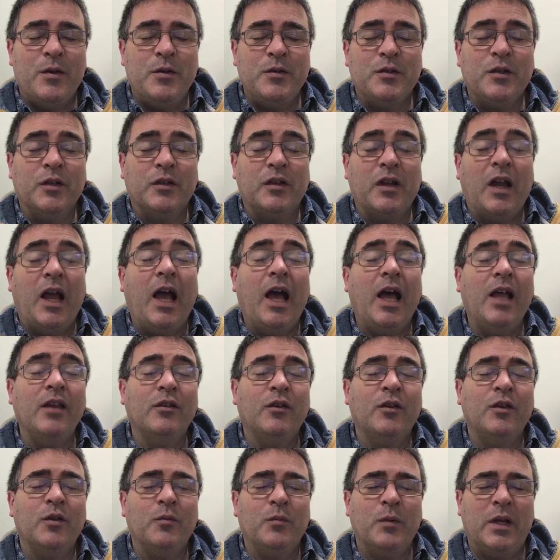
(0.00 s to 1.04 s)
who's got their
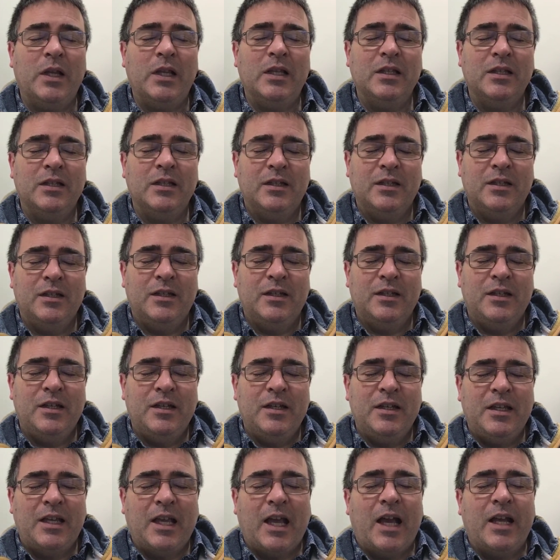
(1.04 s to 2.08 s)
hand on the wheel,
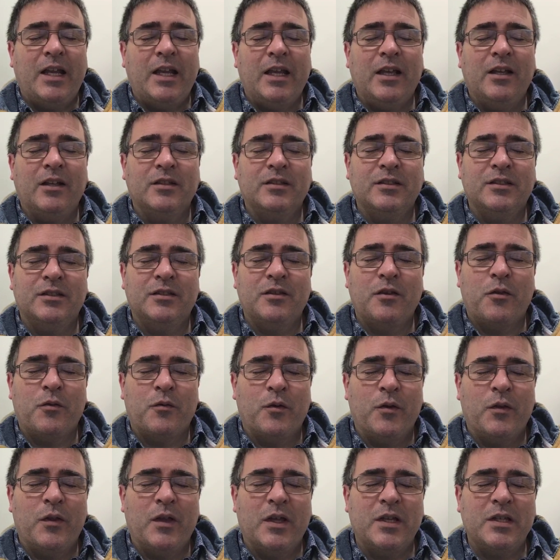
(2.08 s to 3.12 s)
guiding us
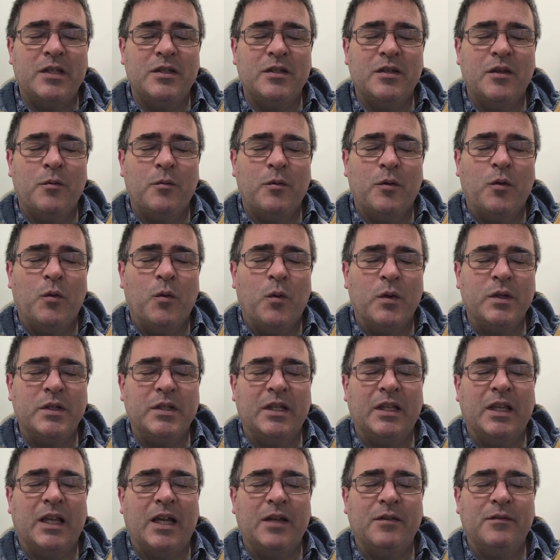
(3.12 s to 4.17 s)
through this
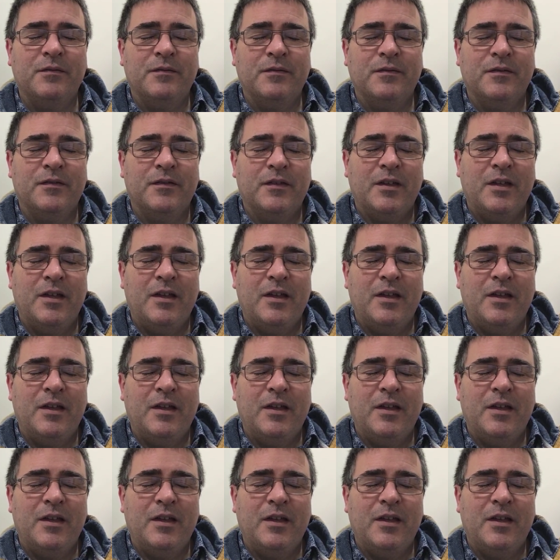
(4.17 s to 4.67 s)
course in life.